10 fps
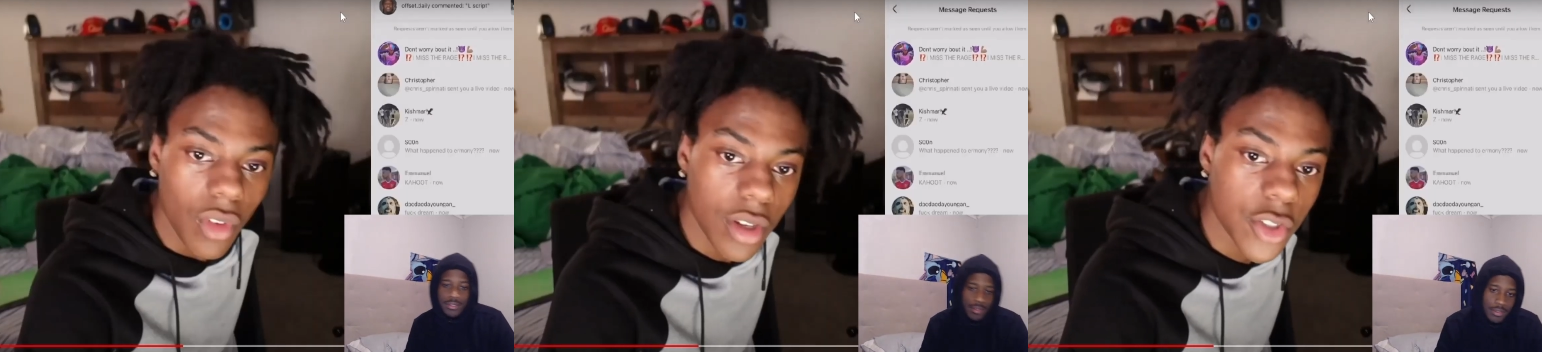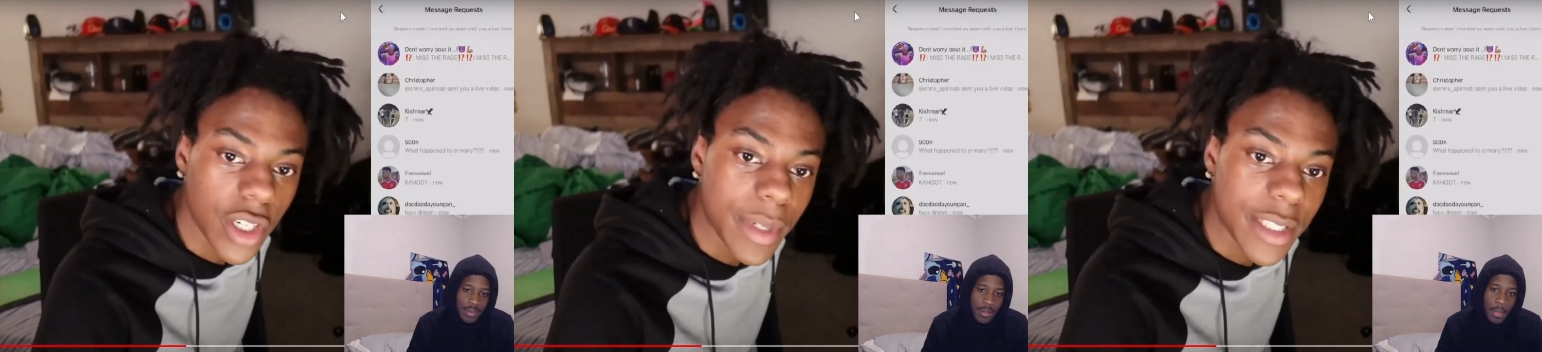
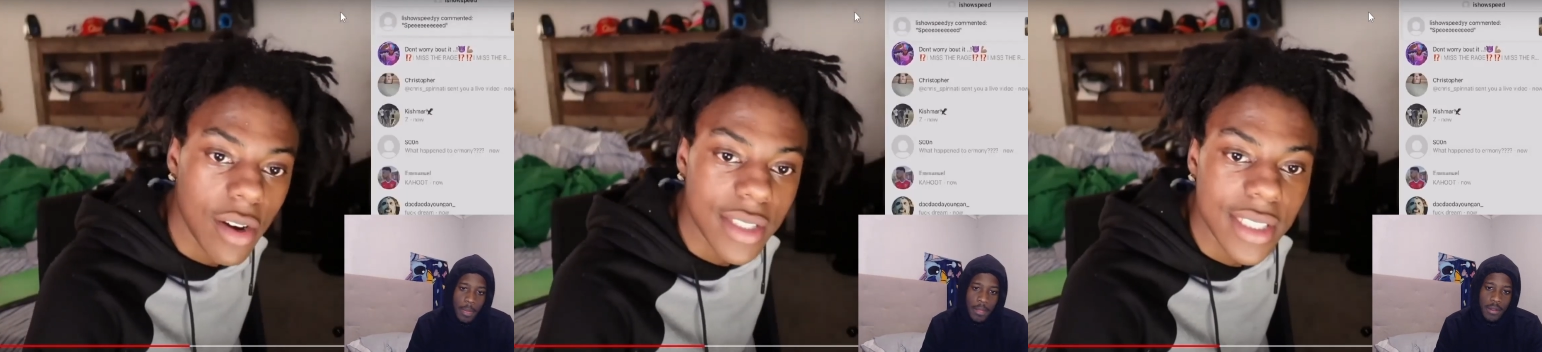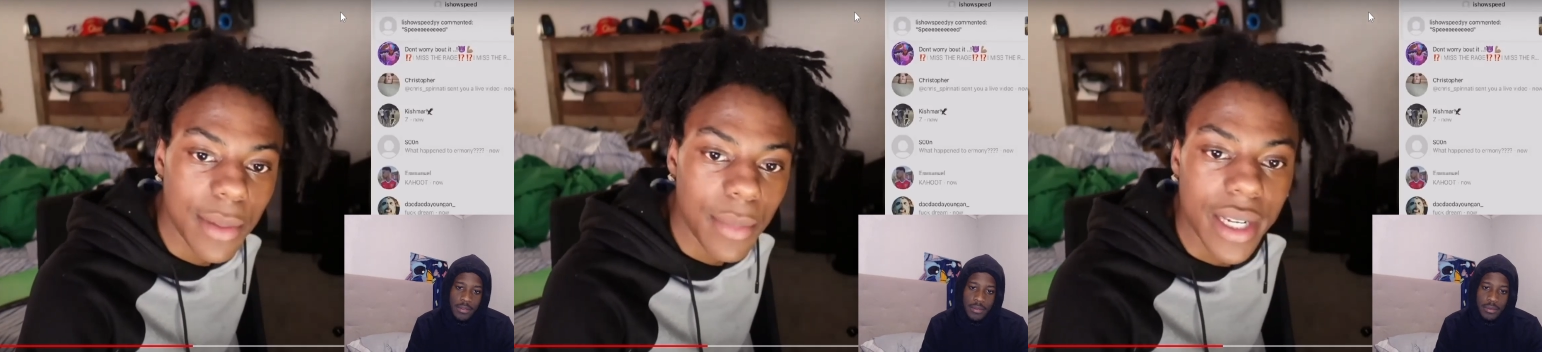Speaker 1: Dream is talking to
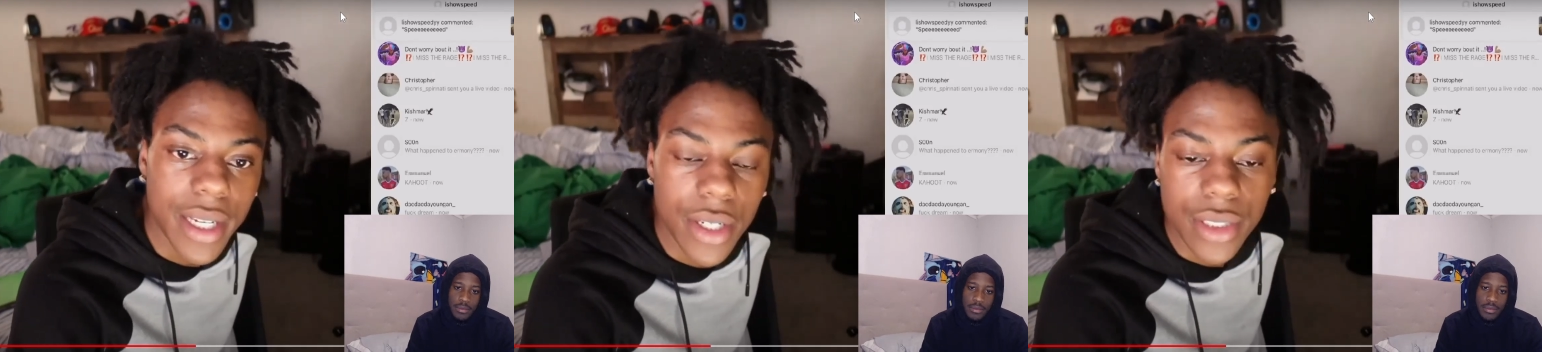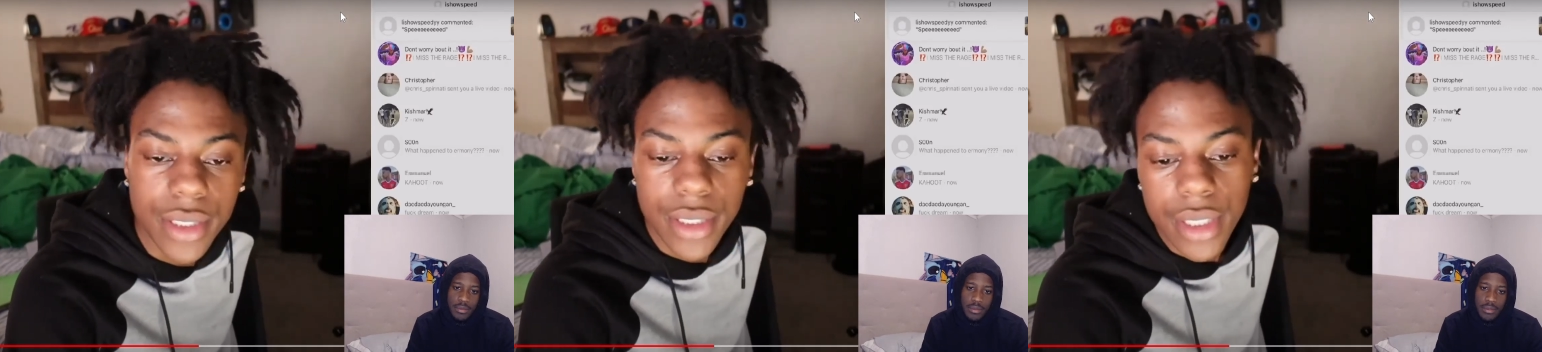somebody
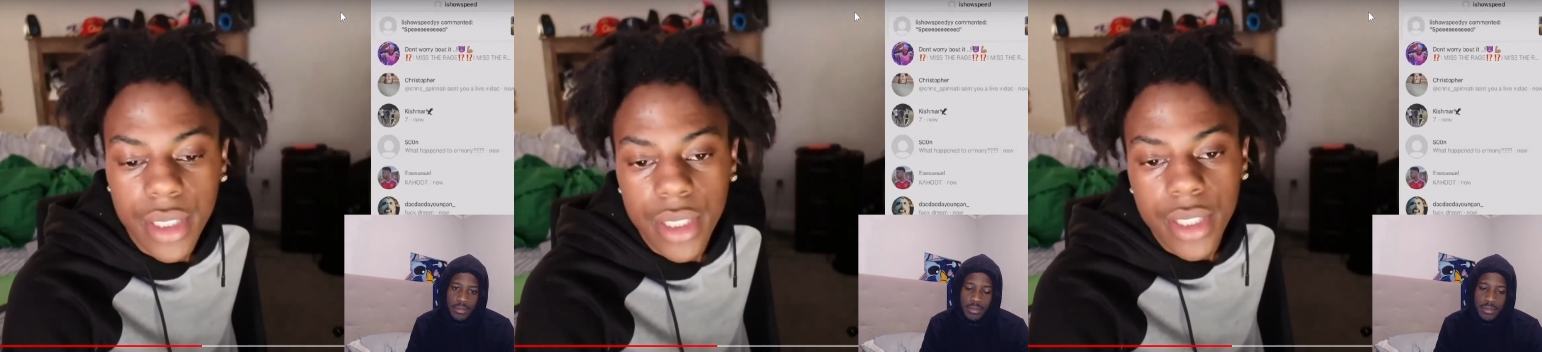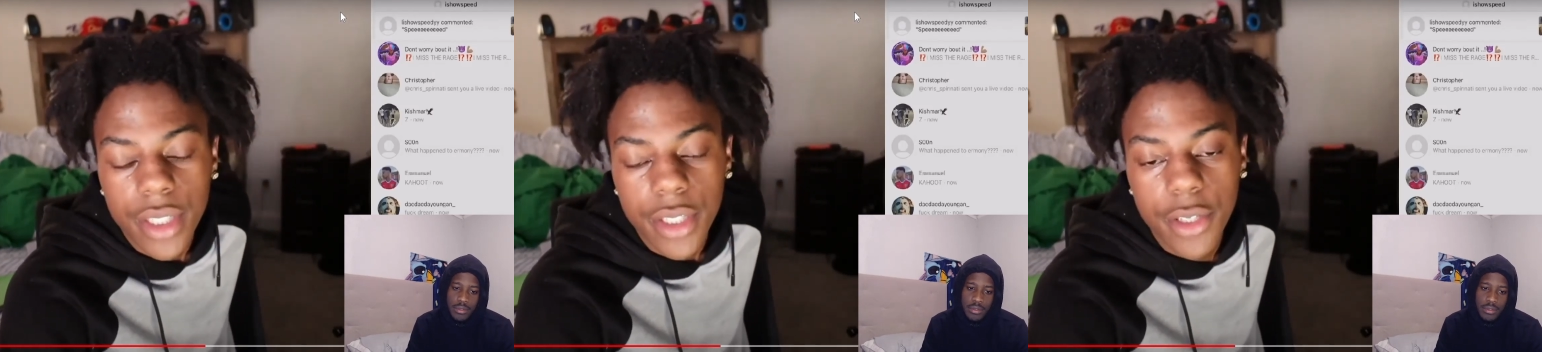else.
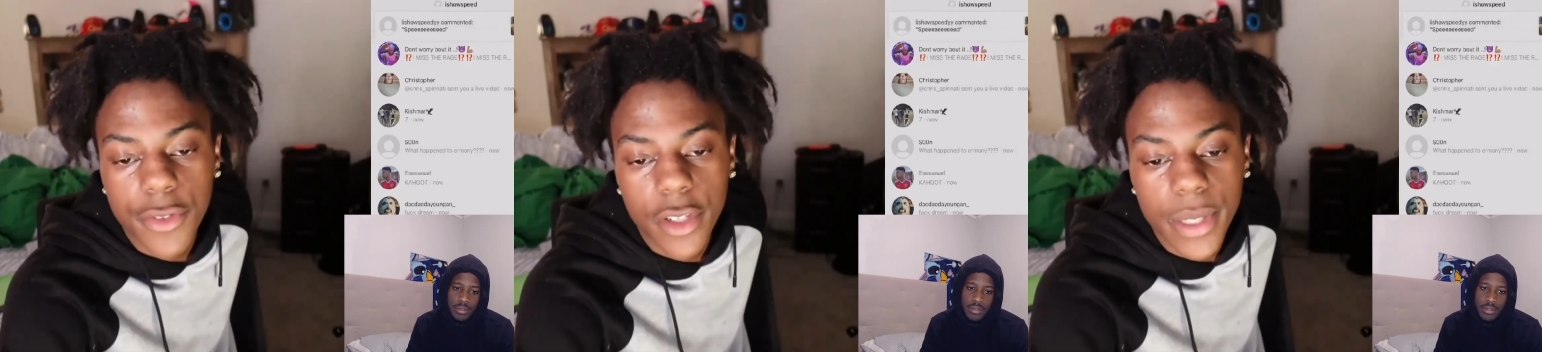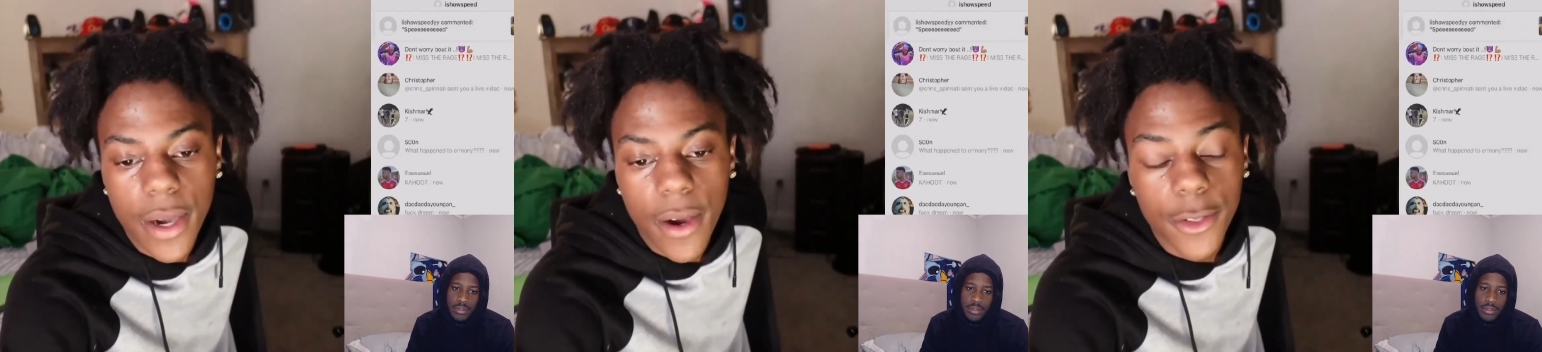You feel me,
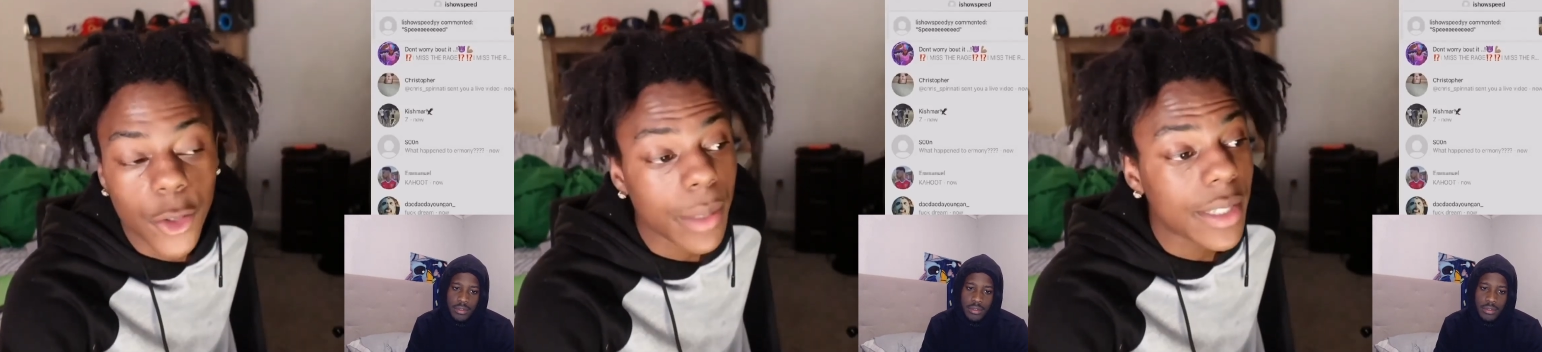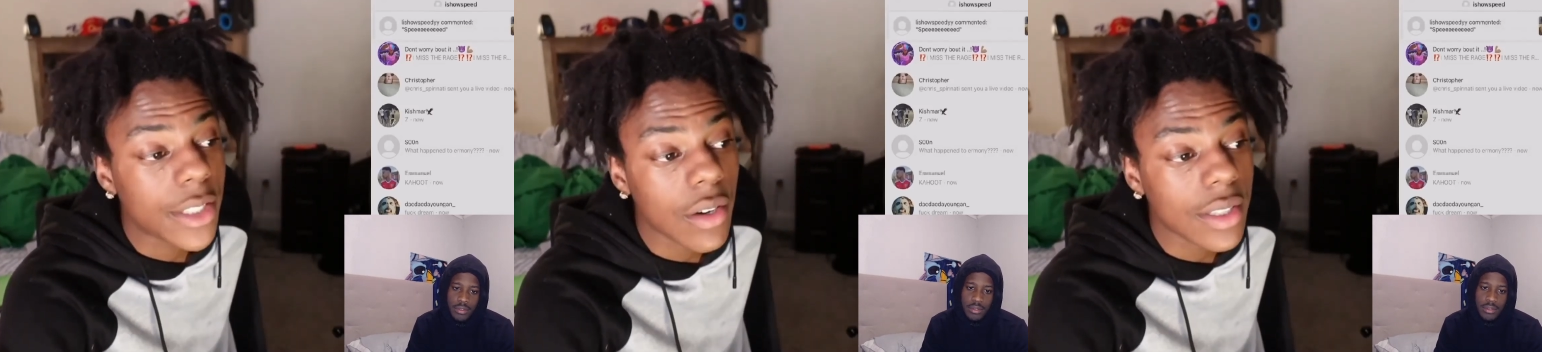y'all? Dream
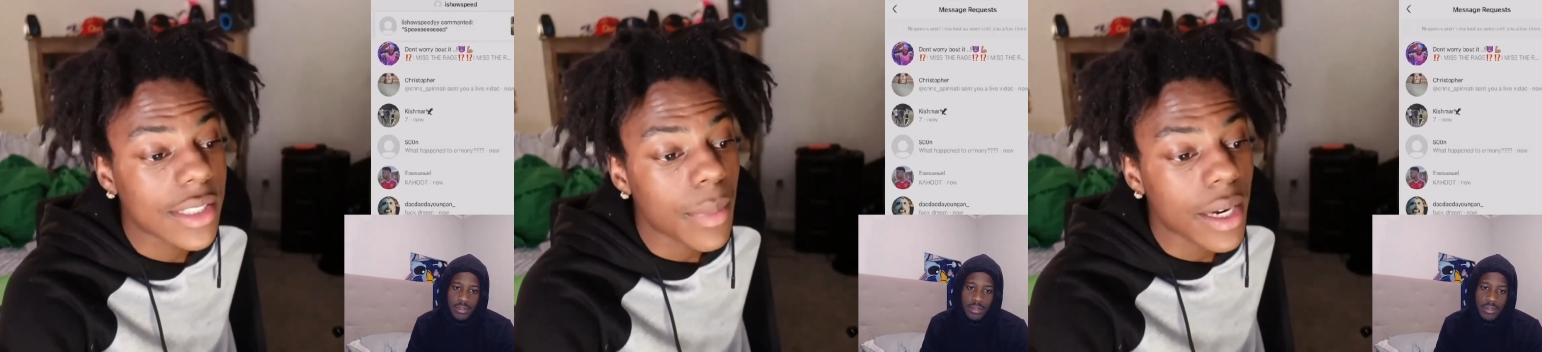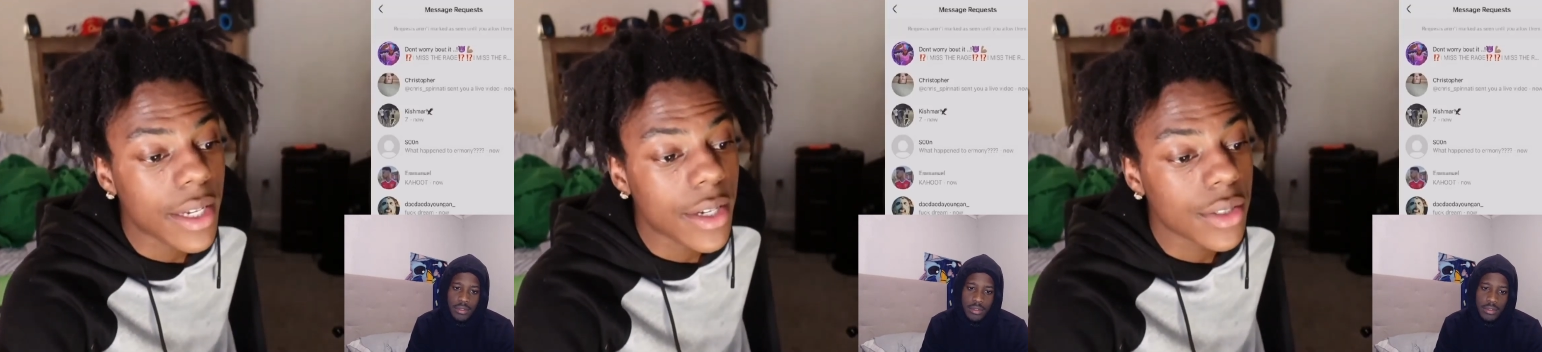is talking to
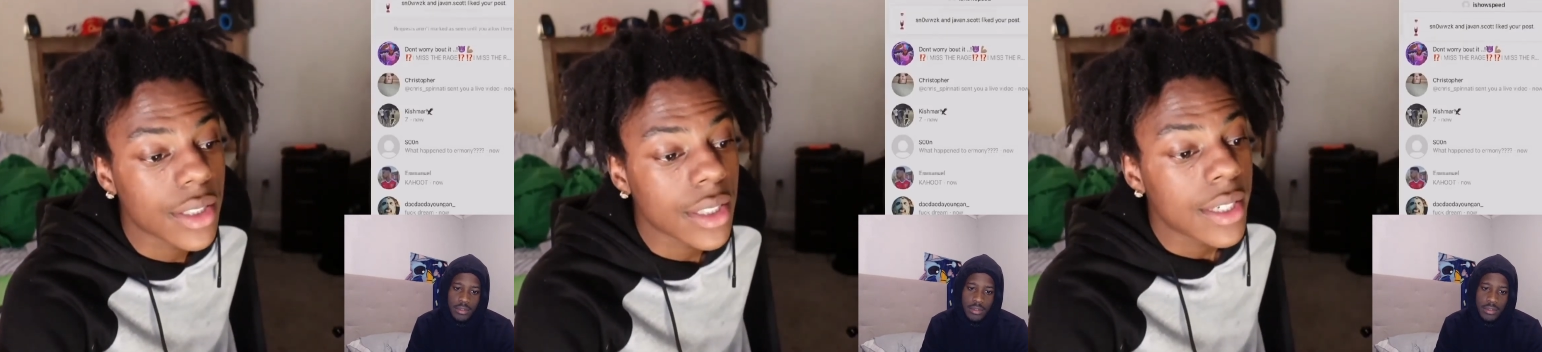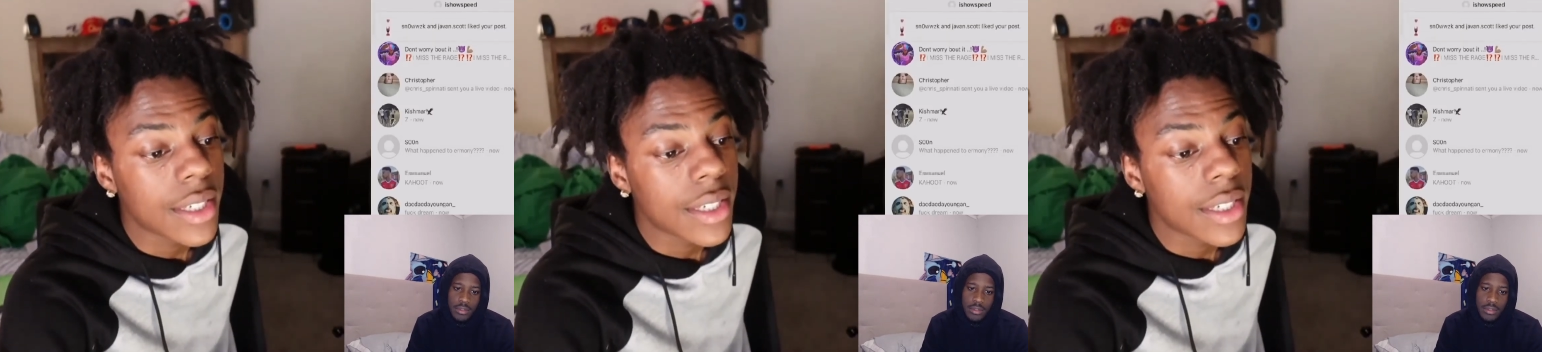somebody else.